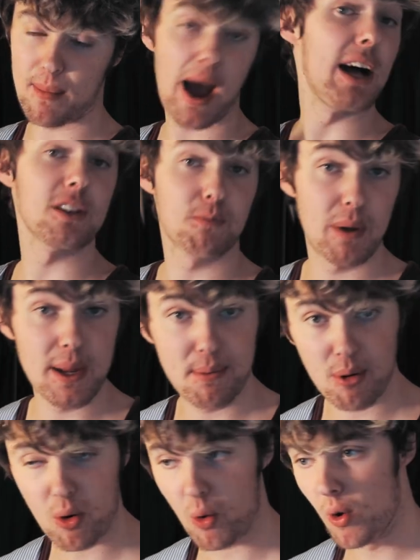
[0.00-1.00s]
asked
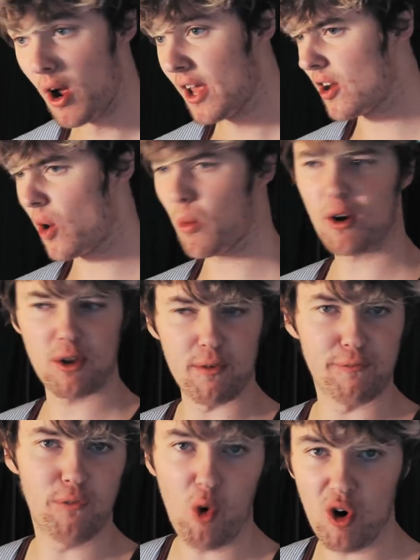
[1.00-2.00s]
people, you know, what are your
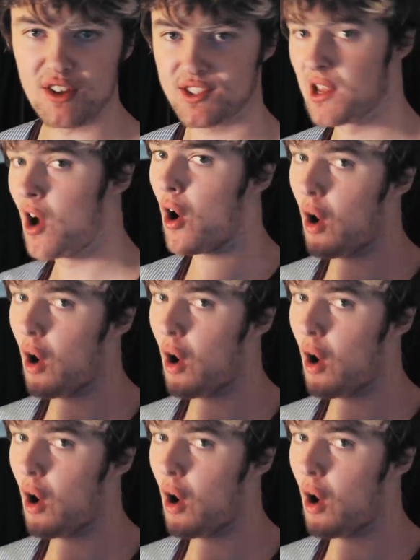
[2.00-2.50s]
thoughts